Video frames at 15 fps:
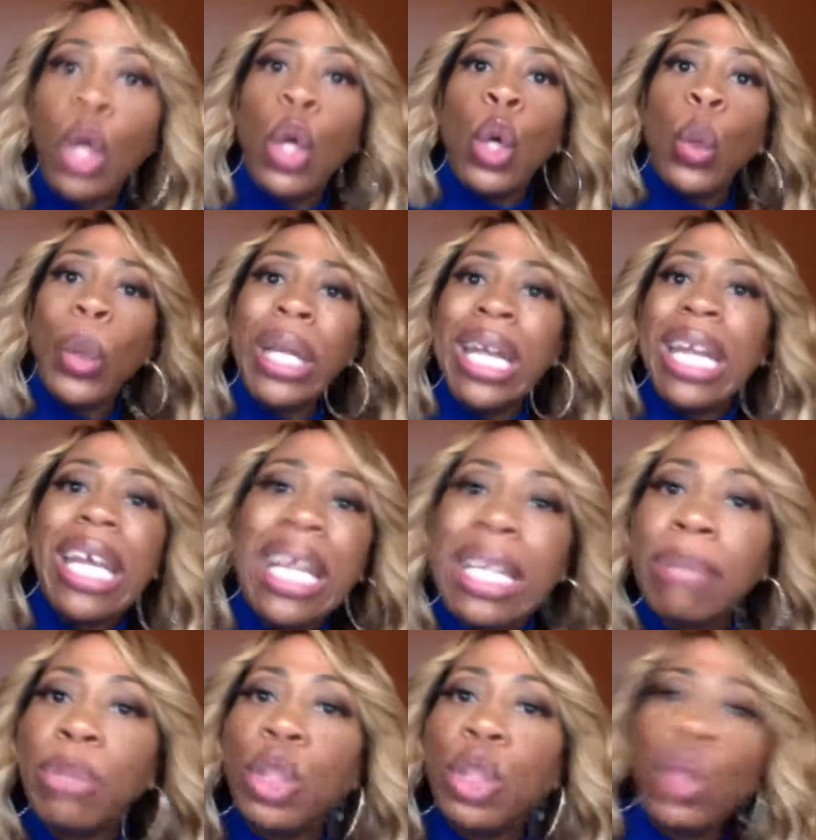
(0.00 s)
We need to get them
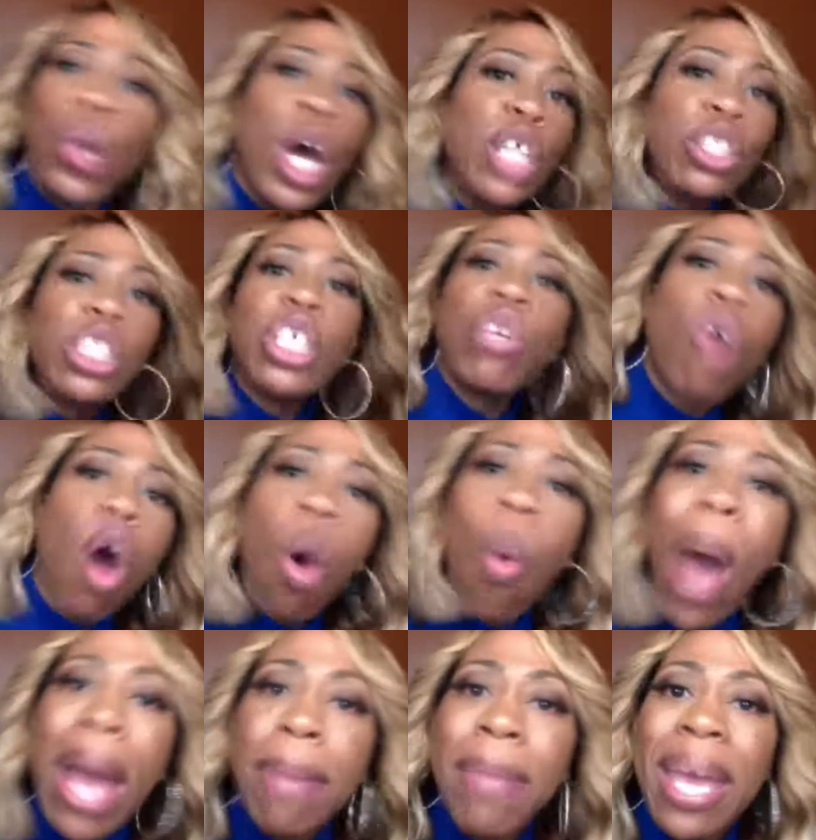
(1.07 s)
200-year-old
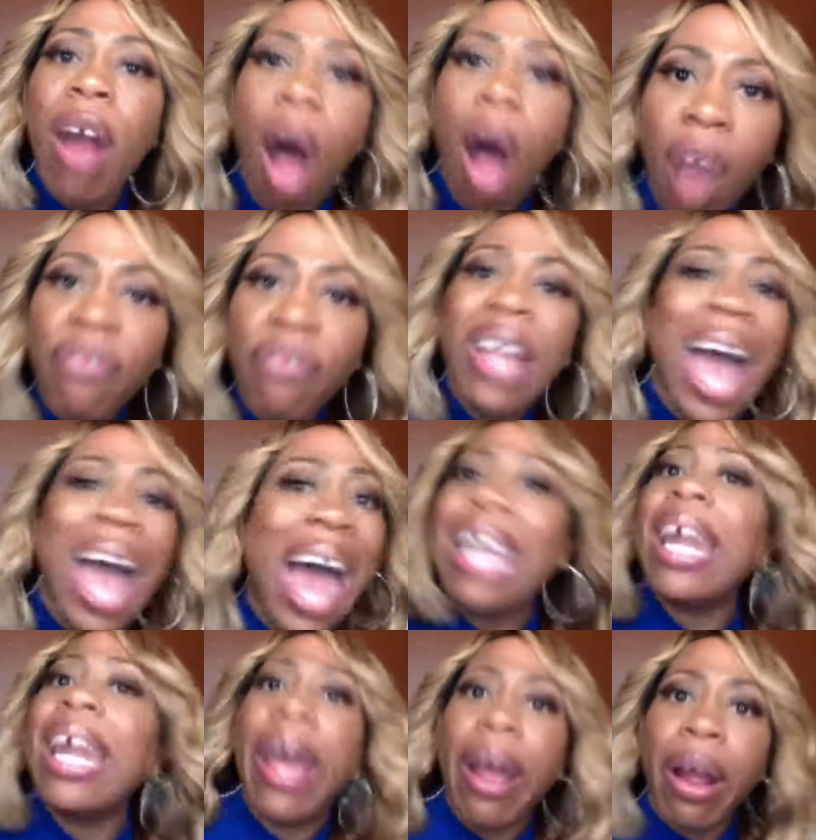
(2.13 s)
white men out of
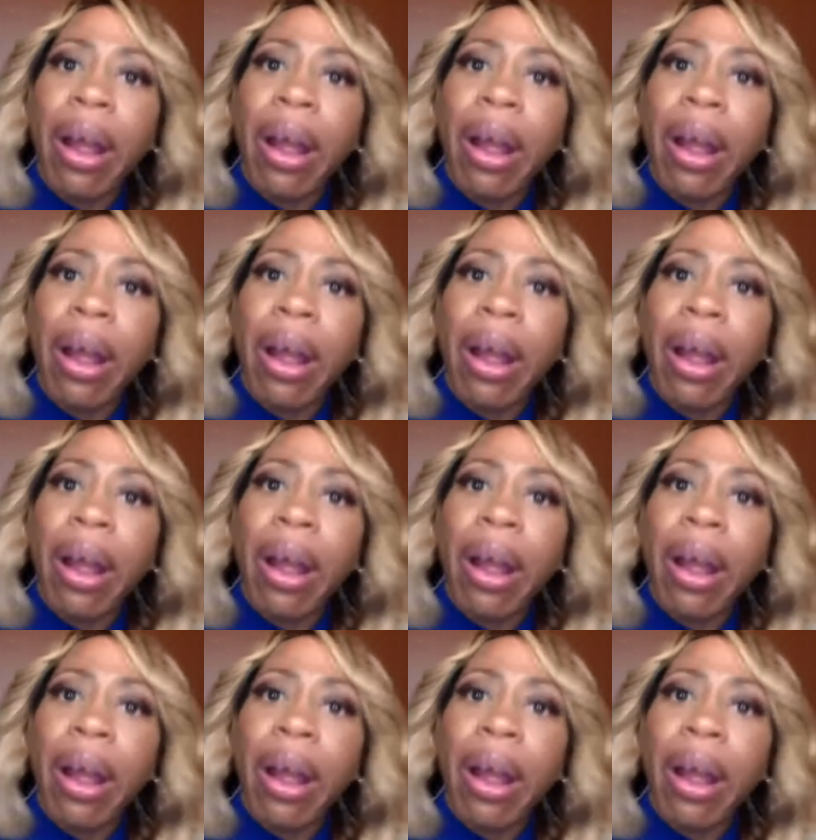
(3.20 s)
there.